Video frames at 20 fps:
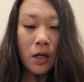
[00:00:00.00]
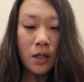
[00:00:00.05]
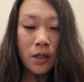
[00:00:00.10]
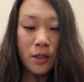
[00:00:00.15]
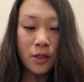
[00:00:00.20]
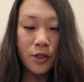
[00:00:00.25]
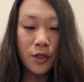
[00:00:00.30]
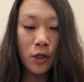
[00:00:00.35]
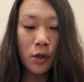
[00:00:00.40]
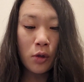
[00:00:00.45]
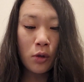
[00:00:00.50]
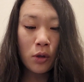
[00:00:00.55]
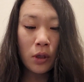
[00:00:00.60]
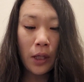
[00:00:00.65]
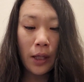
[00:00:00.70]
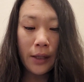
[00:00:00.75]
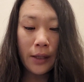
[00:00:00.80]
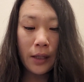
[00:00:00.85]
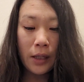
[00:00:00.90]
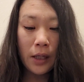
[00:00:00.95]
So
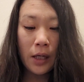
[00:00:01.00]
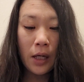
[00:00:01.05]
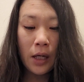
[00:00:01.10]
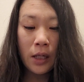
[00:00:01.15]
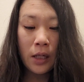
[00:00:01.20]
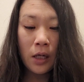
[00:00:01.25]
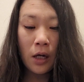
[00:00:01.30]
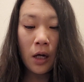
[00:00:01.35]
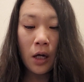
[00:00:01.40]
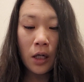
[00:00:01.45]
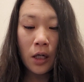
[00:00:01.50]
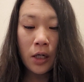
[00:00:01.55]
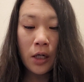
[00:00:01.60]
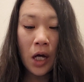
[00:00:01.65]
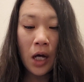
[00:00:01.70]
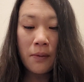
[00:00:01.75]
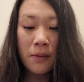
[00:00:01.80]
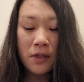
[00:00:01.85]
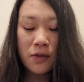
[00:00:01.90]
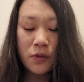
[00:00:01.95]
like an
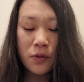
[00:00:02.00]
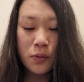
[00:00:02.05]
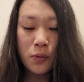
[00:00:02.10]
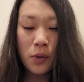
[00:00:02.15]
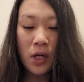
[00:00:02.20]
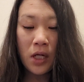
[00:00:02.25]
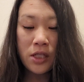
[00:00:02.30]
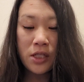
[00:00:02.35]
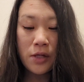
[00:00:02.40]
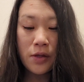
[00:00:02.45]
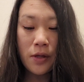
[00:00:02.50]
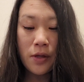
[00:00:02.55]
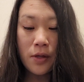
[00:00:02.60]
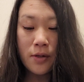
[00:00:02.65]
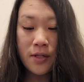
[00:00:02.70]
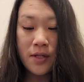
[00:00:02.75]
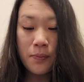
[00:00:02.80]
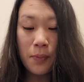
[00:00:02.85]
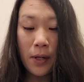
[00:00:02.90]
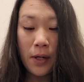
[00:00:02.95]
autonomic response, and then
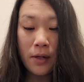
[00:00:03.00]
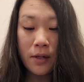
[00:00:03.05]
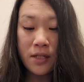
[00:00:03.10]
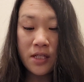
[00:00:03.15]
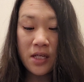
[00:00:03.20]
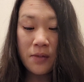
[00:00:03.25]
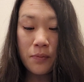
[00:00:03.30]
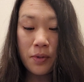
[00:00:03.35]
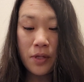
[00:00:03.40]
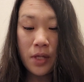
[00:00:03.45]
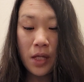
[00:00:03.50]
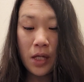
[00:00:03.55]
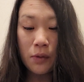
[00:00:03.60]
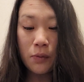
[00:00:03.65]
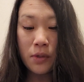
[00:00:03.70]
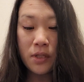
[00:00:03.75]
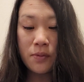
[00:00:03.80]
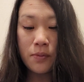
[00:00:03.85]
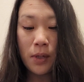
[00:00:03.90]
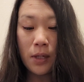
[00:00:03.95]
there's a parasympathetic
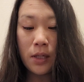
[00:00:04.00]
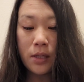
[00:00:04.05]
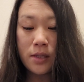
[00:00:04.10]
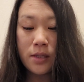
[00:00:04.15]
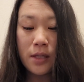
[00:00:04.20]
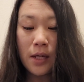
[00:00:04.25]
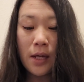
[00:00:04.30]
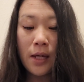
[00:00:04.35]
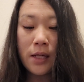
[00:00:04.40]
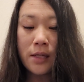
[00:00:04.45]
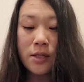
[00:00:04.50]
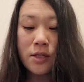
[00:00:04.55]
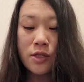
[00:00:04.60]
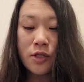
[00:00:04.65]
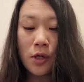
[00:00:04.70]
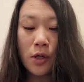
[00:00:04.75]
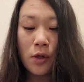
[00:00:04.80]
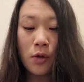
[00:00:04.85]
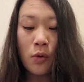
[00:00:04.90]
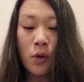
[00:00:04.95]
response. And
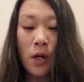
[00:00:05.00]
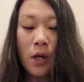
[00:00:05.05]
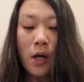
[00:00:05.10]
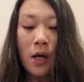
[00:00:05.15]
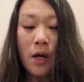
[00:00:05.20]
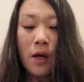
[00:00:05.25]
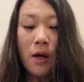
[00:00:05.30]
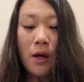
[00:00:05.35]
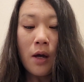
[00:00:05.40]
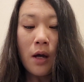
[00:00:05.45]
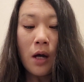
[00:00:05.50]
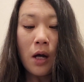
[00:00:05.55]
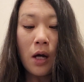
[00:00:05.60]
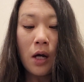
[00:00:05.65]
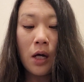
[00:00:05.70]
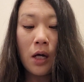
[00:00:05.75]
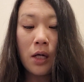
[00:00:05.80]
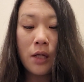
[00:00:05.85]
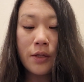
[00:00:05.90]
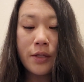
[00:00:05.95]
so
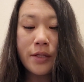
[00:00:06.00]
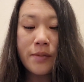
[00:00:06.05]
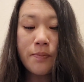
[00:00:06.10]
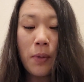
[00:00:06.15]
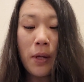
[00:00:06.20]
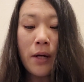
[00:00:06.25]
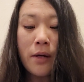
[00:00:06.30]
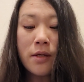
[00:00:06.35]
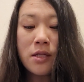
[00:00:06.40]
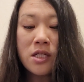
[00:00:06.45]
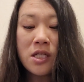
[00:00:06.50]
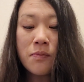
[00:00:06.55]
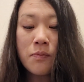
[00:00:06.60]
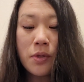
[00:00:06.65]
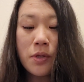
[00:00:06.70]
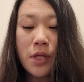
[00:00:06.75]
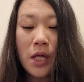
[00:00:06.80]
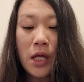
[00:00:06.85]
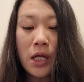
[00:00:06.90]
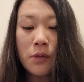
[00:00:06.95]
this
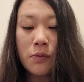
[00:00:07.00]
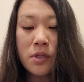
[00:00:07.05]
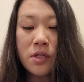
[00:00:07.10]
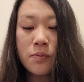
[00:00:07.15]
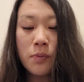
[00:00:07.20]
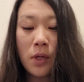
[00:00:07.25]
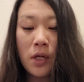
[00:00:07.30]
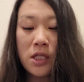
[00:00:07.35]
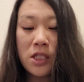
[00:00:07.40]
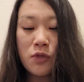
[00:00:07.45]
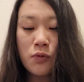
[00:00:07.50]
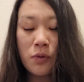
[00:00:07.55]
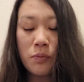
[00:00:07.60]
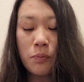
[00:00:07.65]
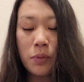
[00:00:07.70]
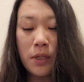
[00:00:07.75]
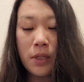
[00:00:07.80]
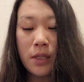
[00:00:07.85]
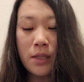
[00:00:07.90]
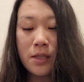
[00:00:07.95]
parasympathetic response would
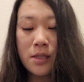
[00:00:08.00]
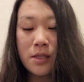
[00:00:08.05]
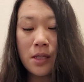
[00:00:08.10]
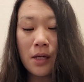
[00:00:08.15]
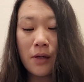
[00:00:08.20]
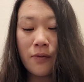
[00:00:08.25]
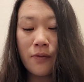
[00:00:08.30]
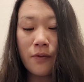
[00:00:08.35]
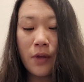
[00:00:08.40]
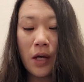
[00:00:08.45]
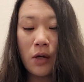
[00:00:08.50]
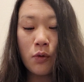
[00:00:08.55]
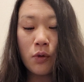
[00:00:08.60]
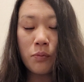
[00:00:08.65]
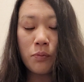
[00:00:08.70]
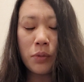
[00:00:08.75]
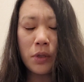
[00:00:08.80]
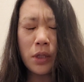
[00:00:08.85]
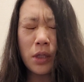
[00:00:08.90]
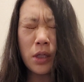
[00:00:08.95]
be stuff that
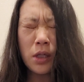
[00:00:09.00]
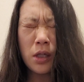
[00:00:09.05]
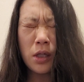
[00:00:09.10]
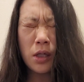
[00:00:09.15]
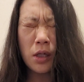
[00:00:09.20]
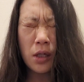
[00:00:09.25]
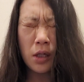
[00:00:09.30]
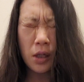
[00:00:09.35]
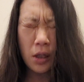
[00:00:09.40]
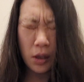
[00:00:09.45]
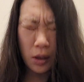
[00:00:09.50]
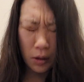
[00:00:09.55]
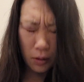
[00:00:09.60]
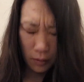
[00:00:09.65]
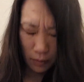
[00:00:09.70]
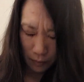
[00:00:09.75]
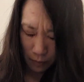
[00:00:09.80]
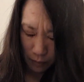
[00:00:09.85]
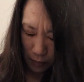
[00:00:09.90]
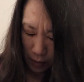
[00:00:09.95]
would be,
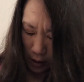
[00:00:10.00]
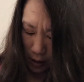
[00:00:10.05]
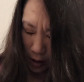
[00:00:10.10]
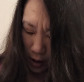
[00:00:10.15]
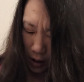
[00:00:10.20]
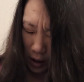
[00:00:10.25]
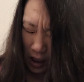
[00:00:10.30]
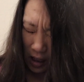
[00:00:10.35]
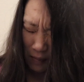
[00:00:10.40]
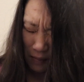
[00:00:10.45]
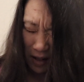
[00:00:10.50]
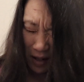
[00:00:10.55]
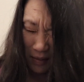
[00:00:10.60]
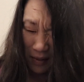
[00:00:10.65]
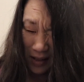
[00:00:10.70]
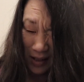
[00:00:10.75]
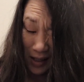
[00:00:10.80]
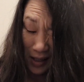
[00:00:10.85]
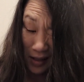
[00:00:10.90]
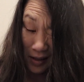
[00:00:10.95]
I may be
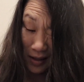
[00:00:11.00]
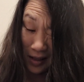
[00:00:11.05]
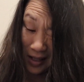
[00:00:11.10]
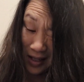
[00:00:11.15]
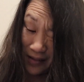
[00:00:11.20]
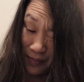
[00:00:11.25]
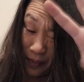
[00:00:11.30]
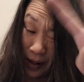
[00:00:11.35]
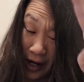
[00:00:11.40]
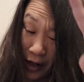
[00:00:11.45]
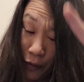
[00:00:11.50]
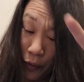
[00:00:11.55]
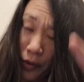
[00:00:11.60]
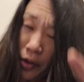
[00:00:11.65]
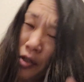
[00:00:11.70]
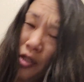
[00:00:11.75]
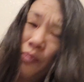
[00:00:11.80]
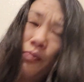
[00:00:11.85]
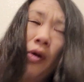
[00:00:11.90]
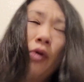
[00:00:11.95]
getting these
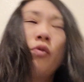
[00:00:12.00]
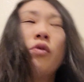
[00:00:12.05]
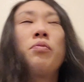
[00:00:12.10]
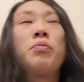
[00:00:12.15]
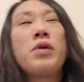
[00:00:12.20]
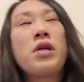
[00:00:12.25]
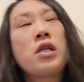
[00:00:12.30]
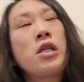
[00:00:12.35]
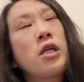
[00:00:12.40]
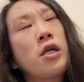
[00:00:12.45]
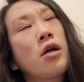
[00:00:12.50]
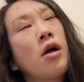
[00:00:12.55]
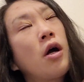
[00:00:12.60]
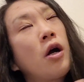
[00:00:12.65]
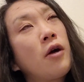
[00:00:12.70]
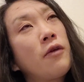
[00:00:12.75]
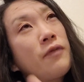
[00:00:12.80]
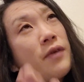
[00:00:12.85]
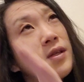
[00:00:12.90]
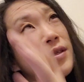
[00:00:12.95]
backwards, but would be the
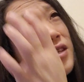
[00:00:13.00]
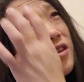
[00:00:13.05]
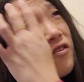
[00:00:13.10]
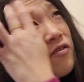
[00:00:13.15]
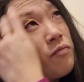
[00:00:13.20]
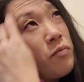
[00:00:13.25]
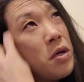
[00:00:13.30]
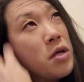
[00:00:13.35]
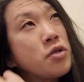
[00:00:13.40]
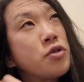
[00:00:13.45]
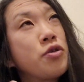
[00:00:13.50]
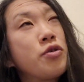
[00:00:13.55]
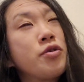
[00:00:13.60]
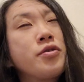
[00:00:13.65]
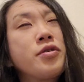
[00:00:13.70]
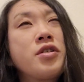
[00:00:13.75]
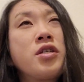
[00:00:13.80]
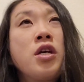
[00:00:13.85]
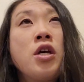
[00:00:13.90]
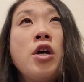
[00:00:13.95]
offensive
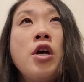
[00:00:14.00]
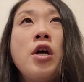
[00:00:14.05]
measures.